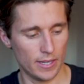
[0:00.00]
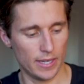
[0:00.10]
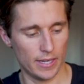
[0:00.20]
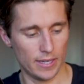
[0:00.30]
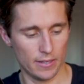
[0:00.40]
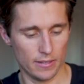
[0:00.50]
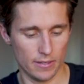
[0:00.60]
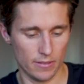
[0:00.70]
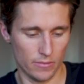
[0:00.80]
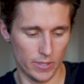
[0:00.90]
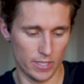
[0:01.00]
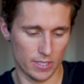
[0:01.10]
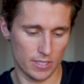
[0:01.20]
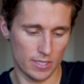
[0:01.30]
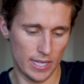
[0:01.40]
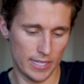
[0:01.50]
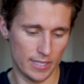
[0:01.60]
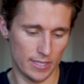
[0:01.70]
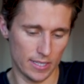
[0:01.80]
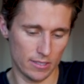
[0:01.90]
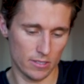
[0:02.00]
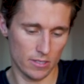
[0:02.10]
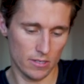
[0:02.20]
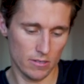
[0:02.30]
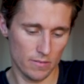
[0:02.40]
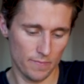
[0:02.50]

and we just slide it in like so